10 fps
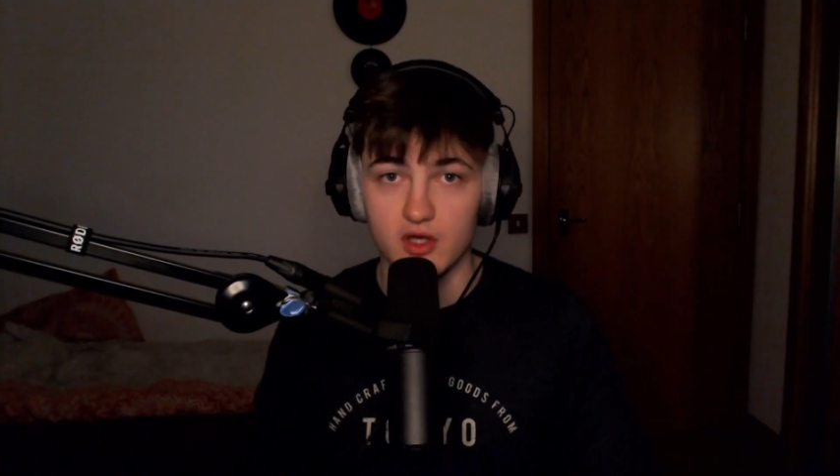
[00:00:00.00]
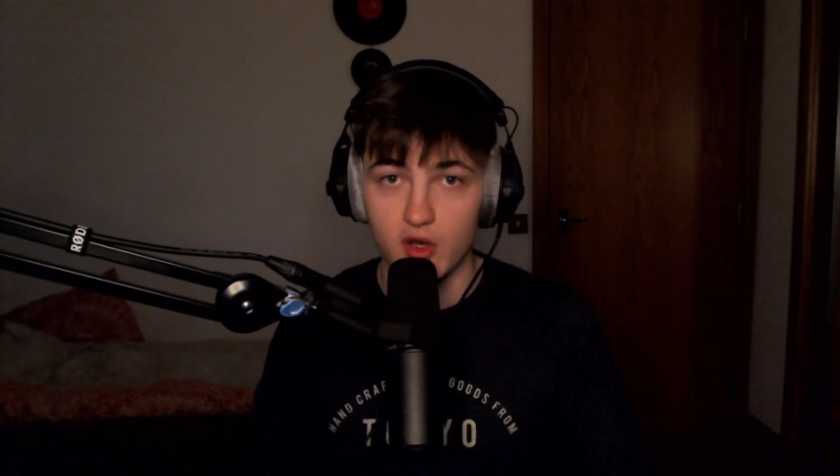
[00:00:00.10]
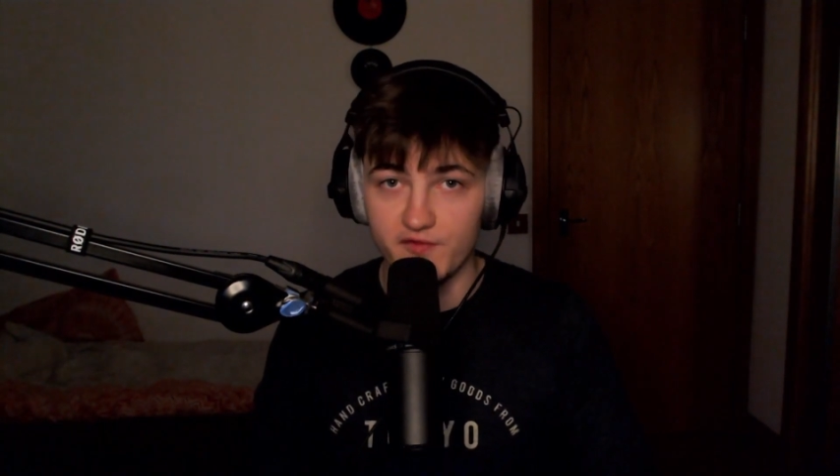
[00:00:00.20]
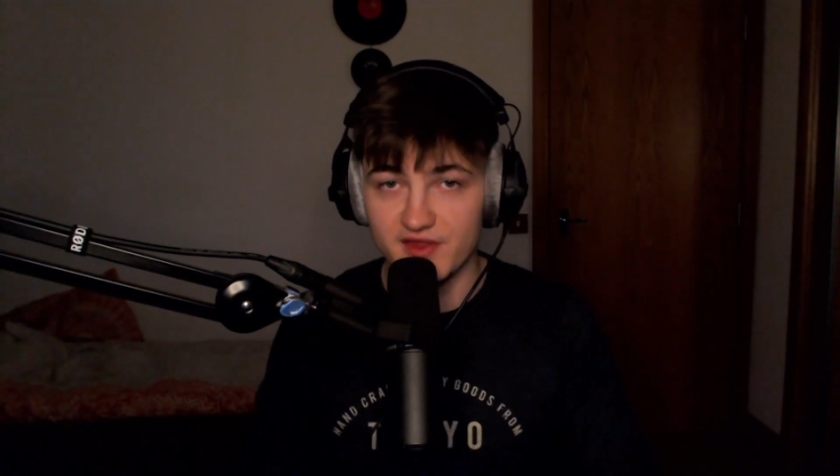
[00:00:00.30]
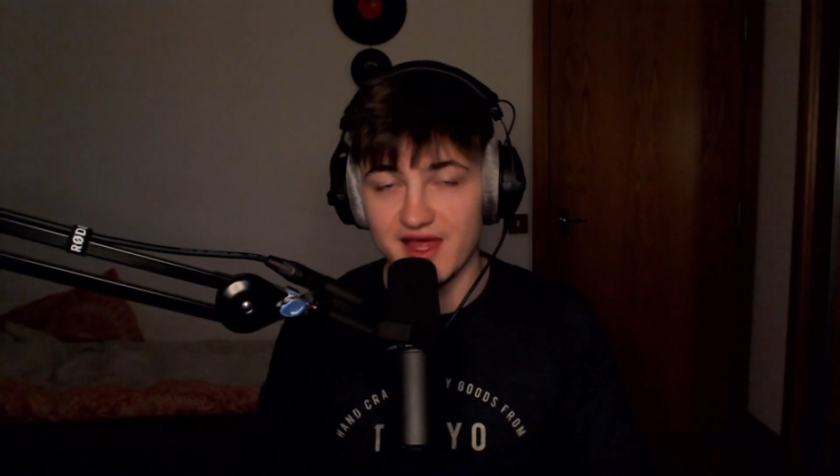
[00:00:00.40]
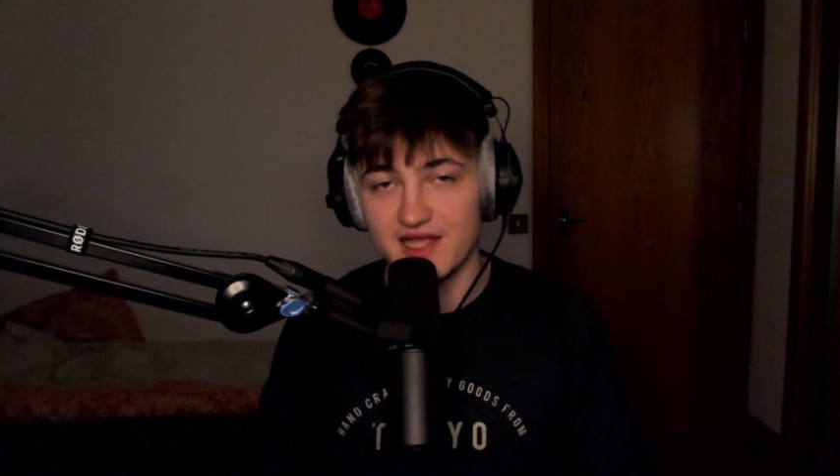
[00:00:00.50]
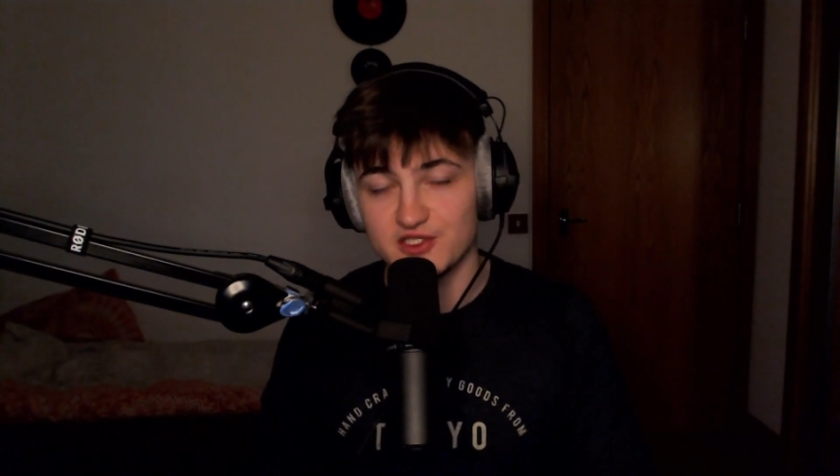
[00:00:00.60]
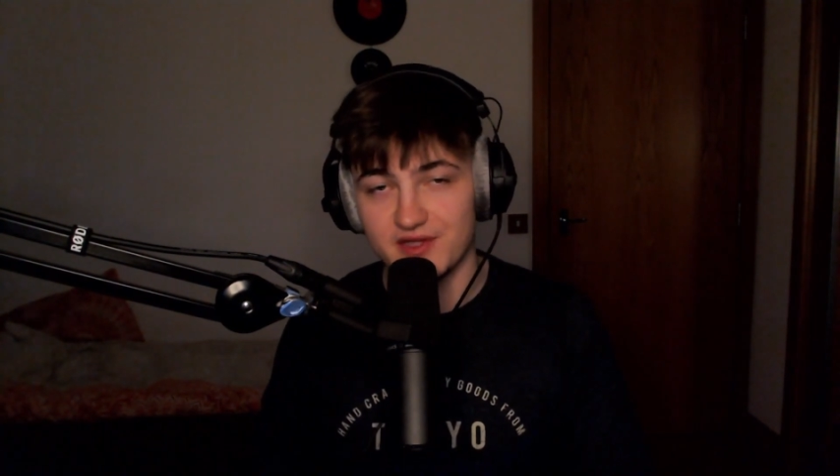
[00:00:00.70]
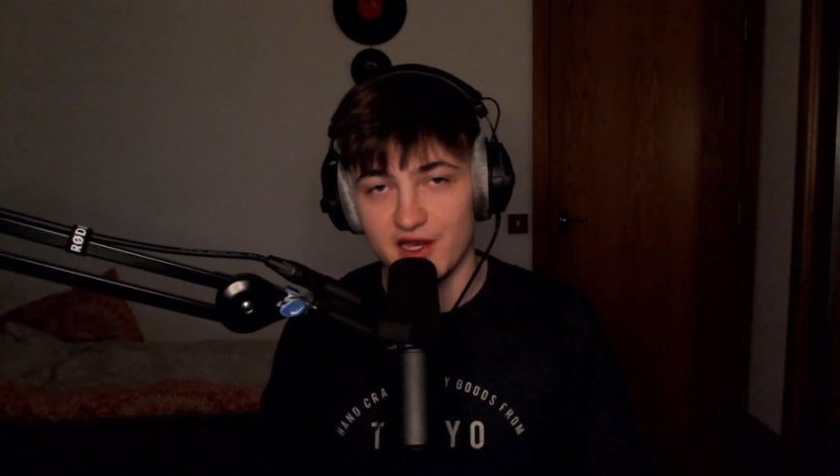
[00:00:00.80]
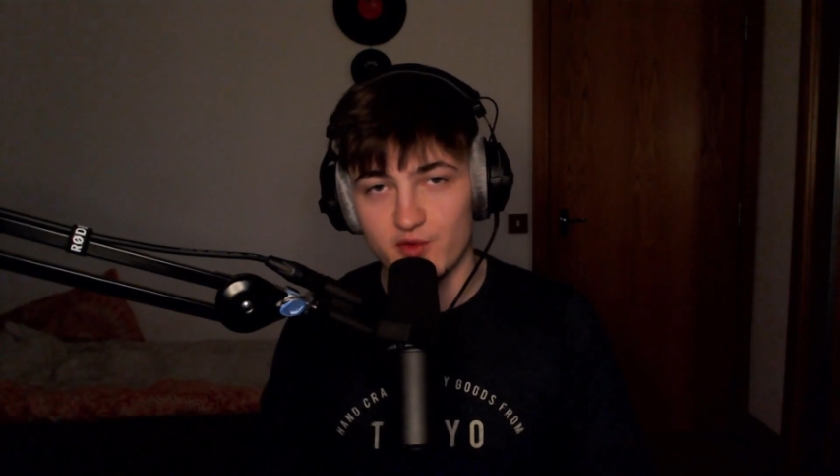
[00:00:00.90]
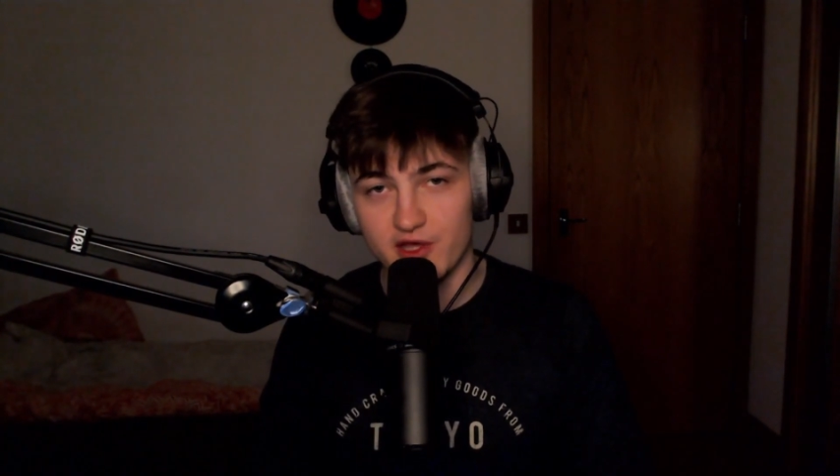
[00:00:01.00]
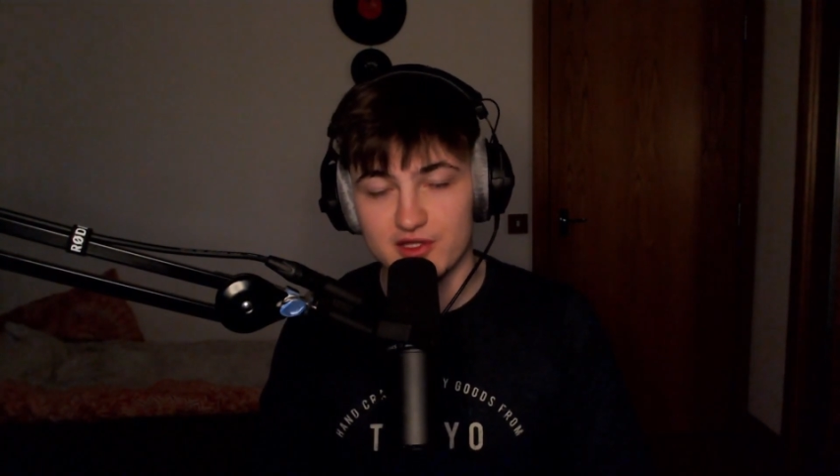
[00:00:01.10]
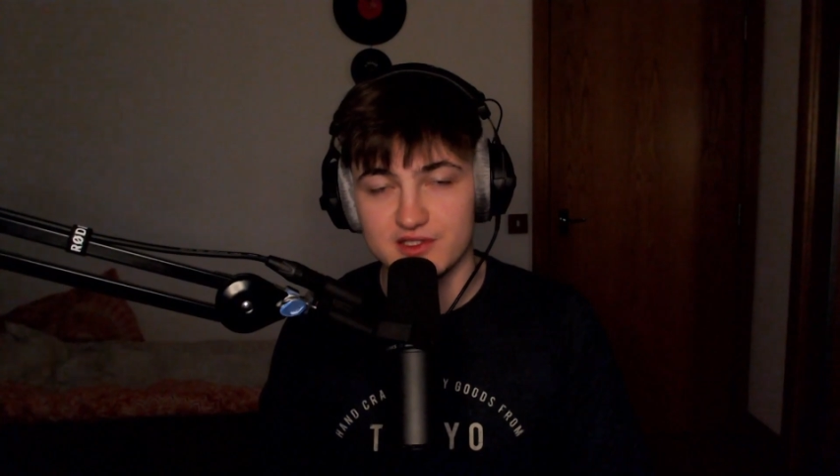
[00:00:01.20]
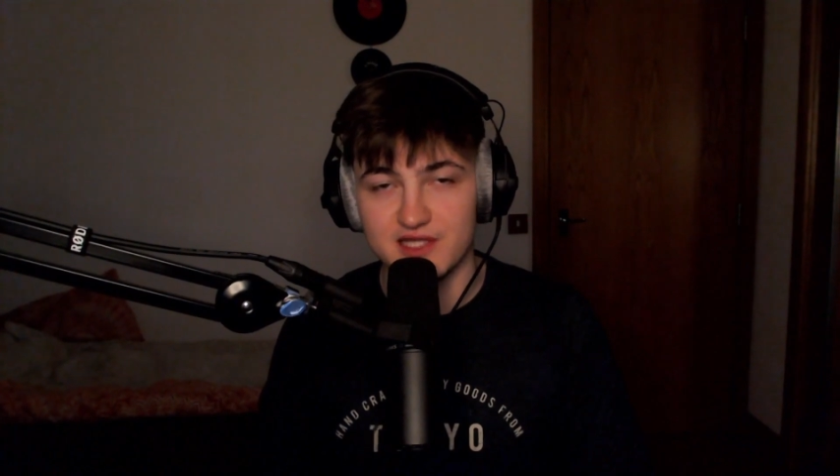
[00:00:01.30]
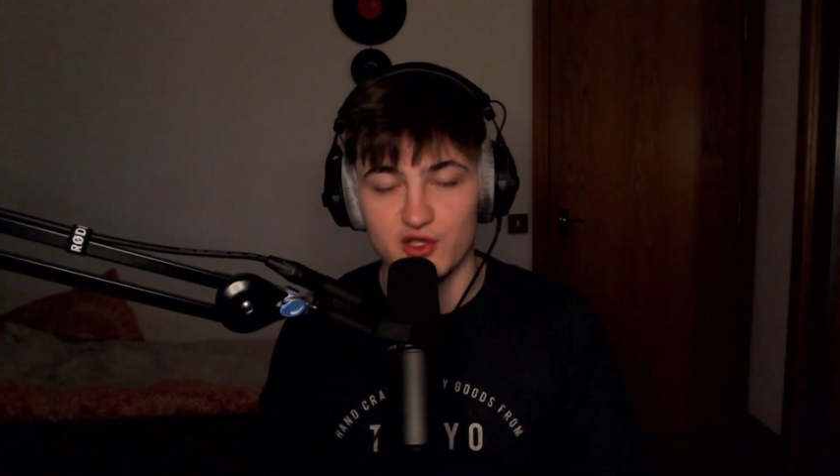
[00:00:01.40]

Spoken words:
Hopefully that answered any questions that